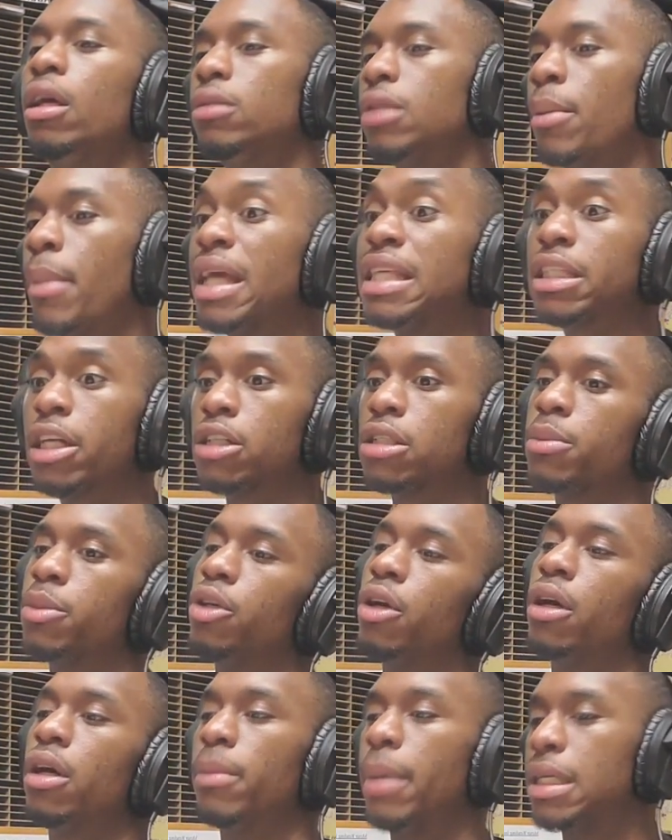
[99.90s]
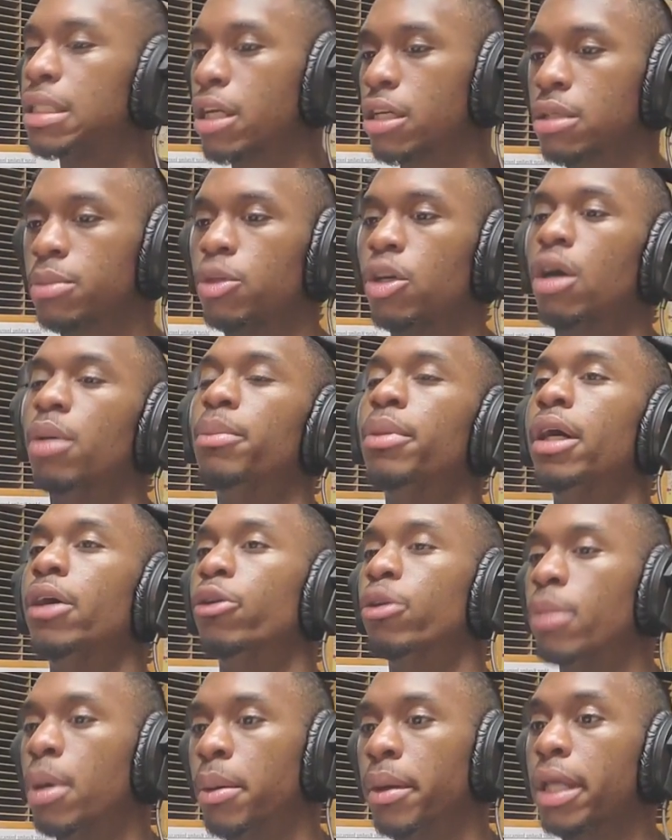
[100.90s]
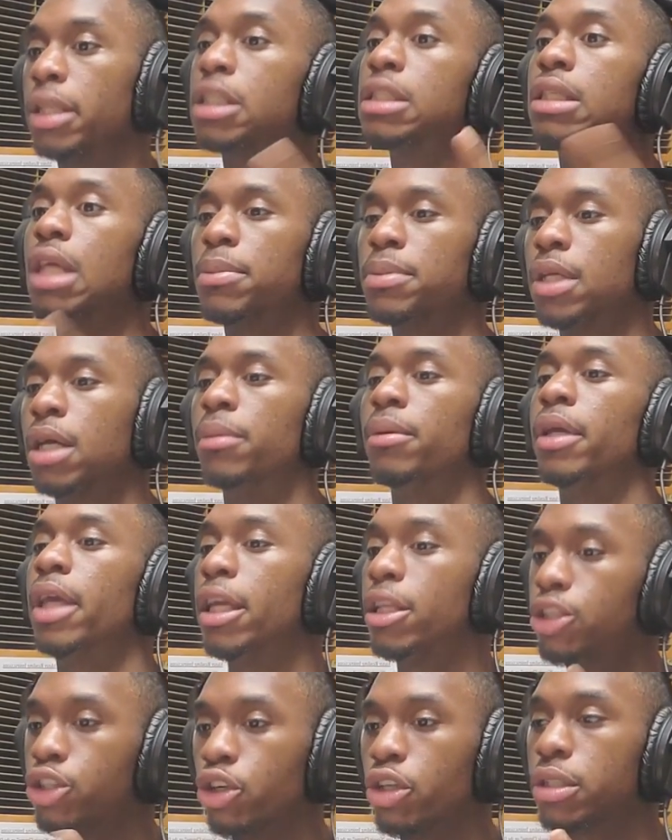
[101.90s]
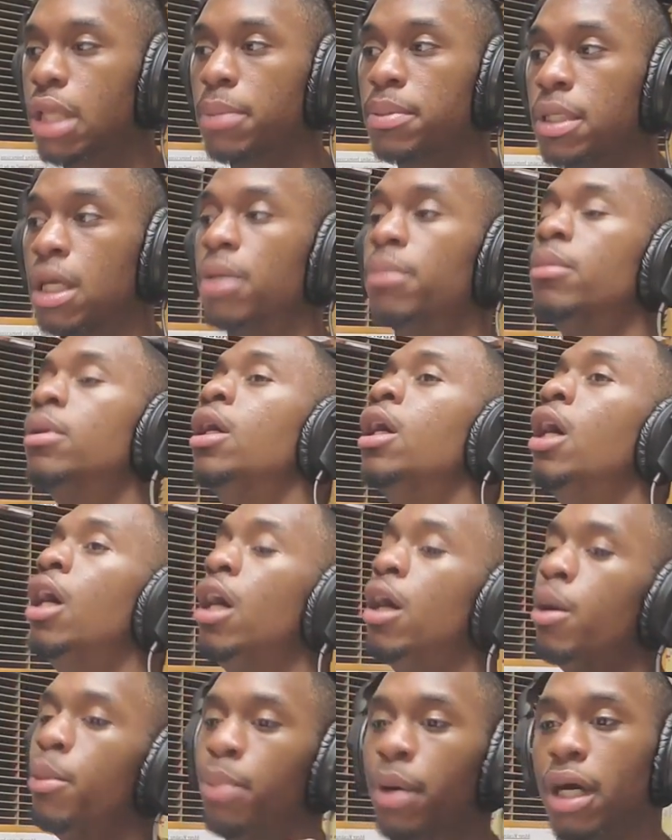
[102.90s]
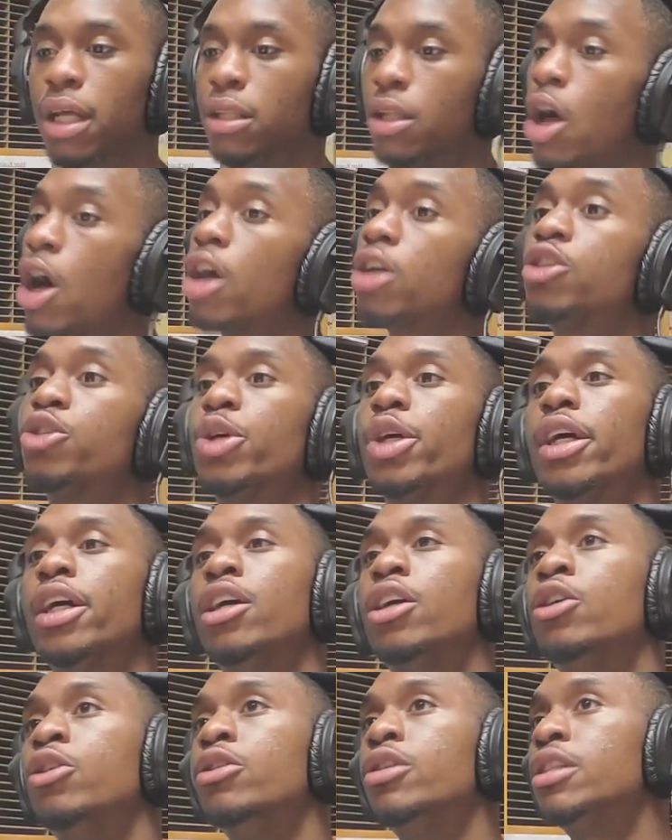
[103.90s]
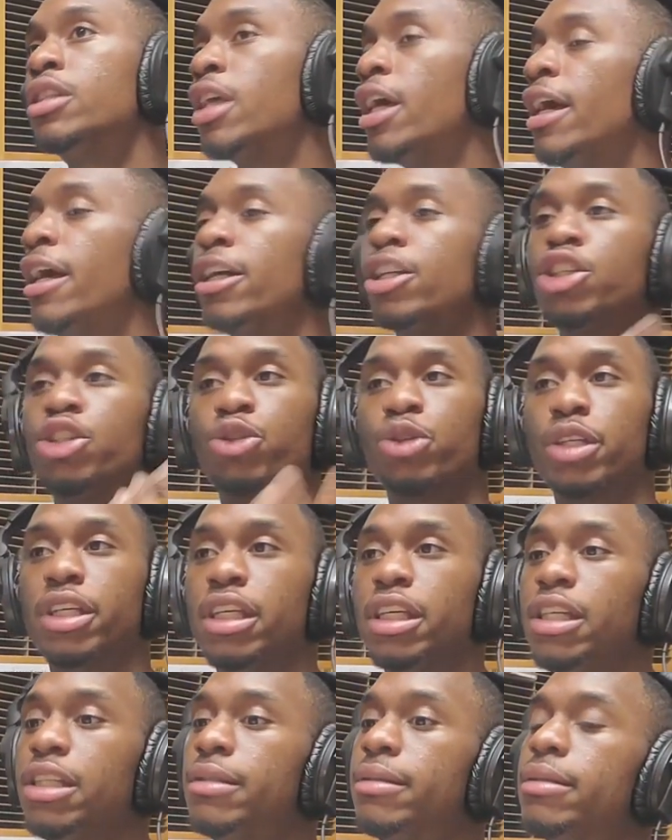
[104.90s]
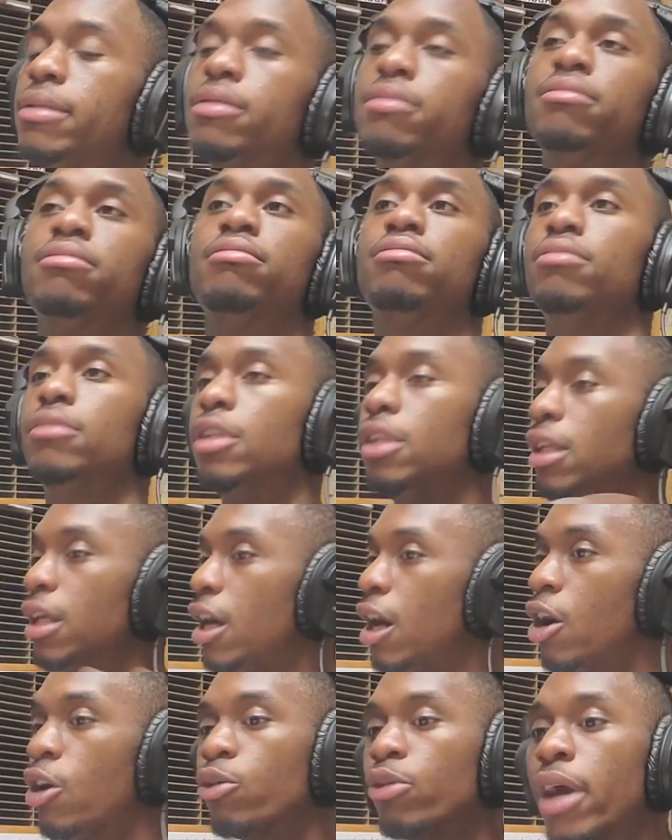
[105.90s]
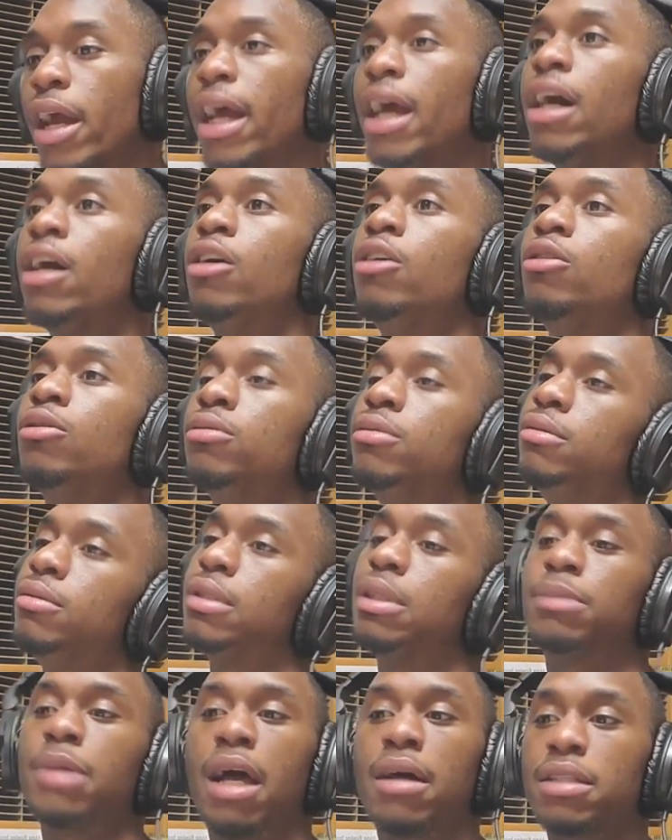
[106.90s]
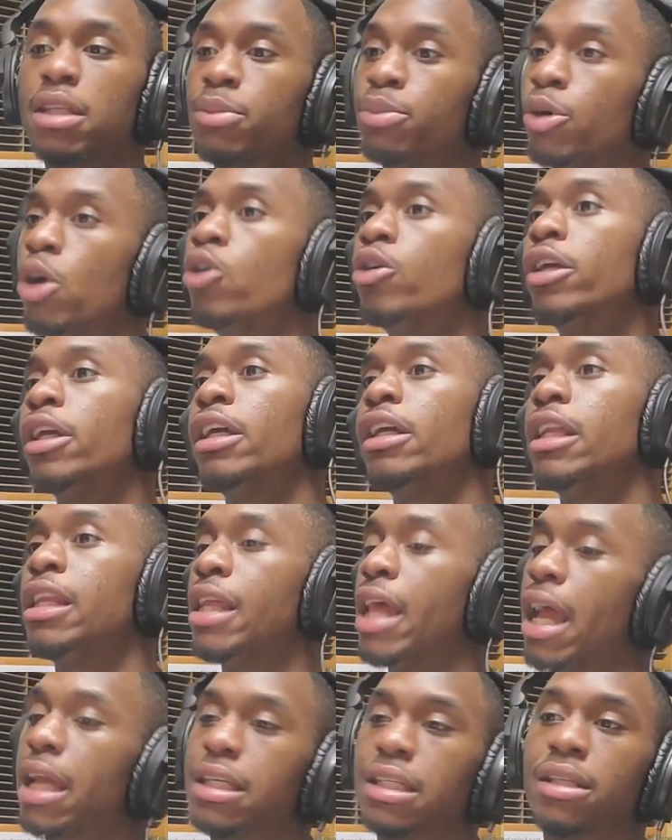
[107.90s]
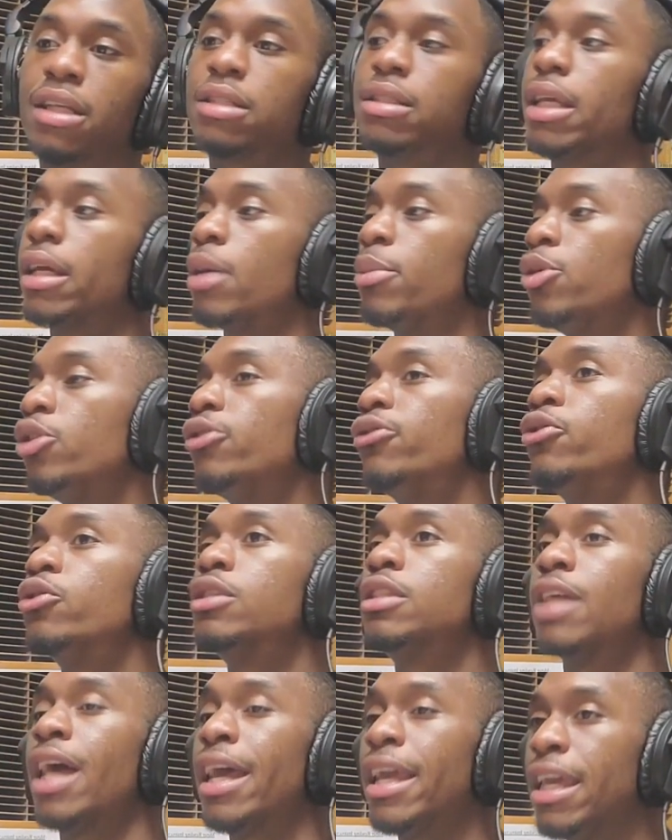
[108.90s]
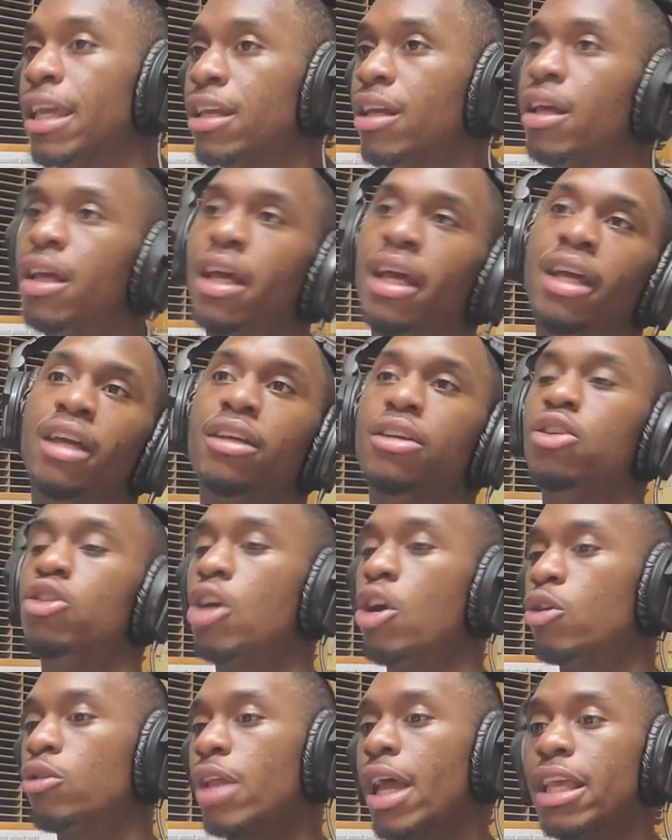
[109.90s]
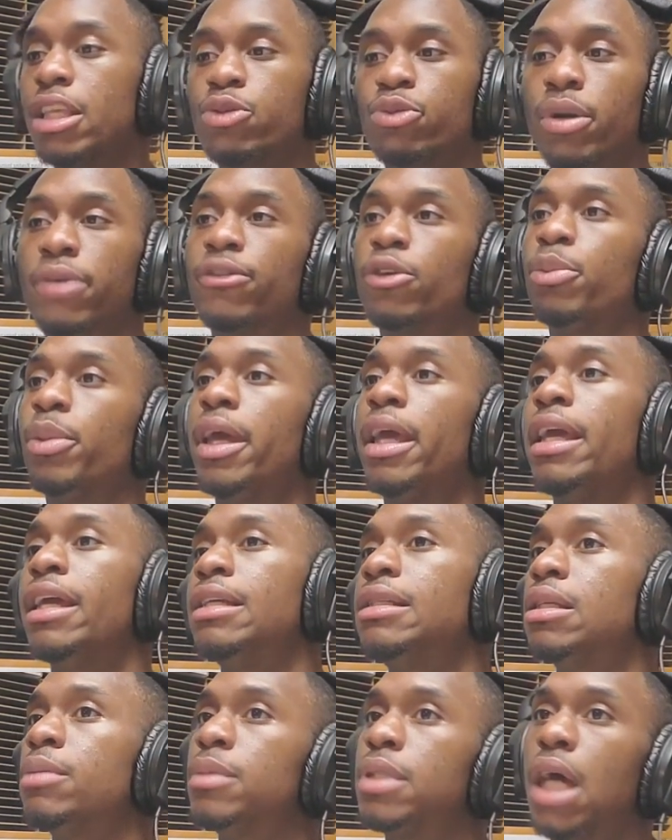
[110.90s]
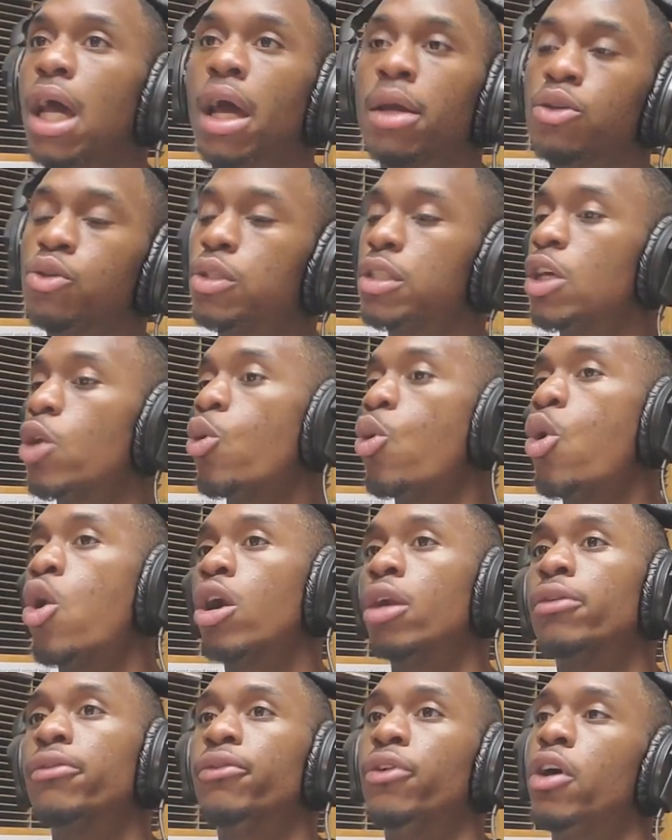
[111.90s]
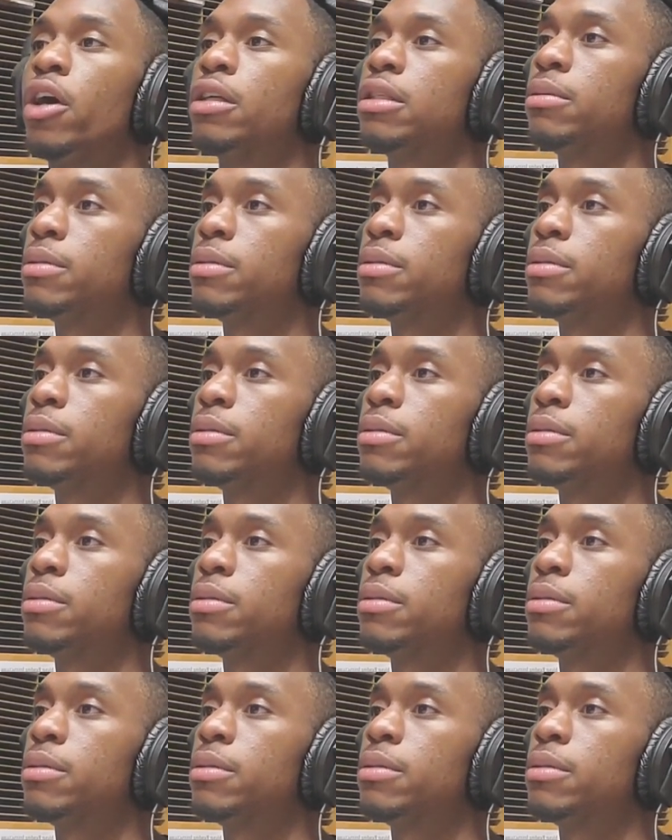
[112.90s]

That might scare some of y'all. It might scare some of y'all. But remember, get your steps up. Get your steps up. But long trails, trees around. Sometimes they're broken. It actually looks like a beautiful sight. You know, nice river bays. Sometimes you see a waterfall.